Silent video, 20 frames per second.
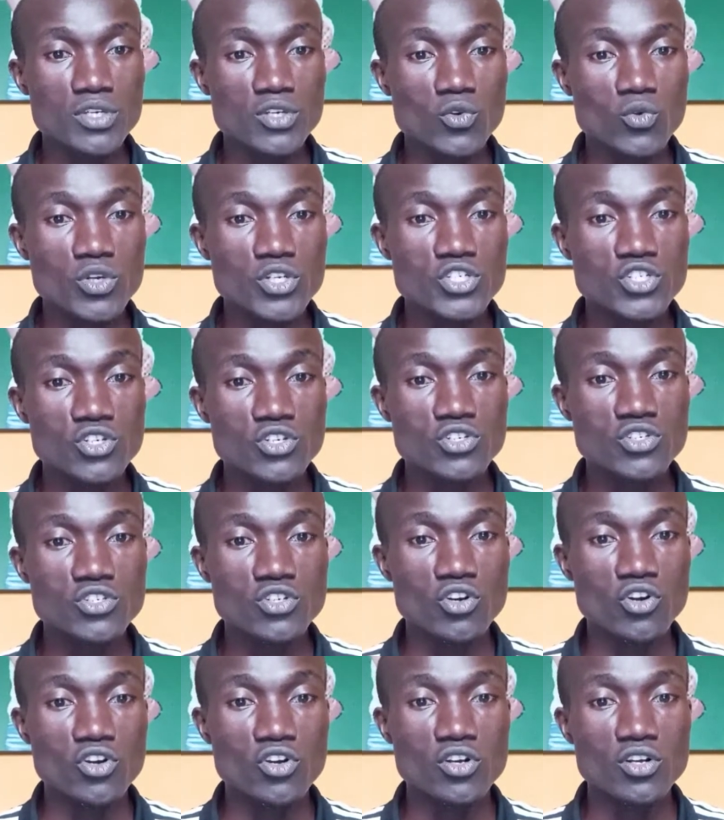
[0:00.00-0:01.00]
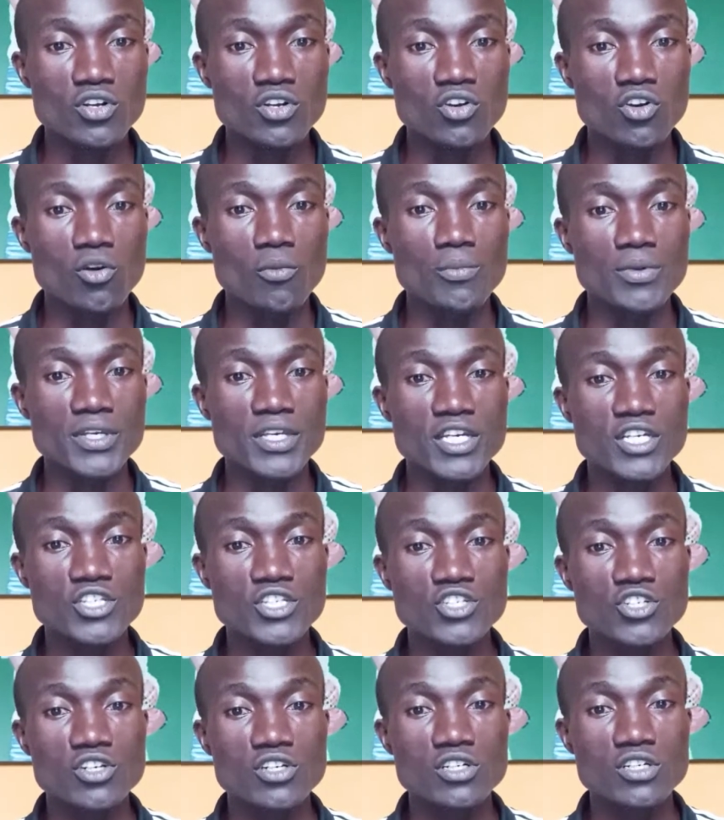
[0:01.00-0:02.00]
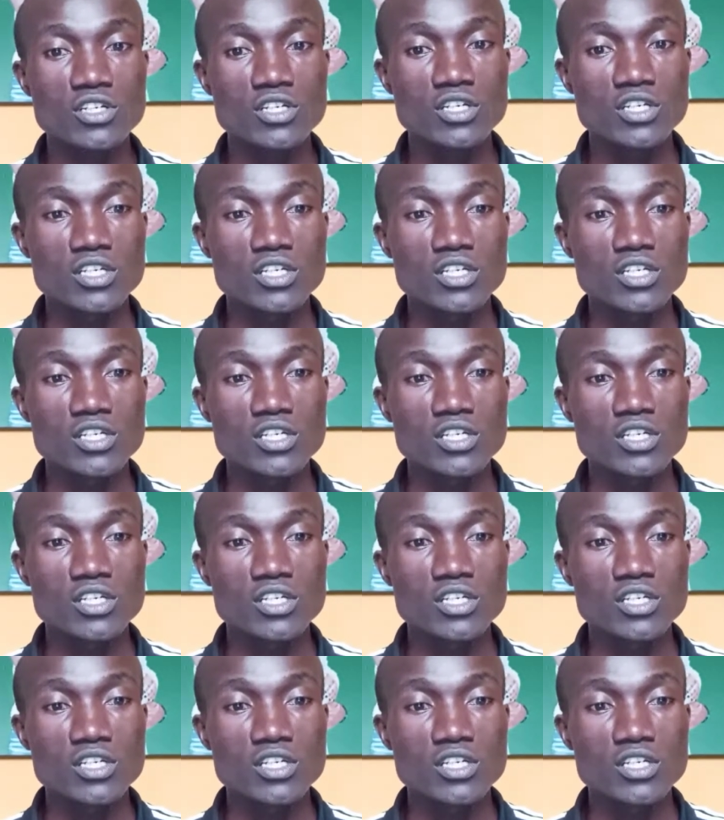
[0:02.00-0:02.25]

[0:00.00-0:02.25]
questions on comprehension,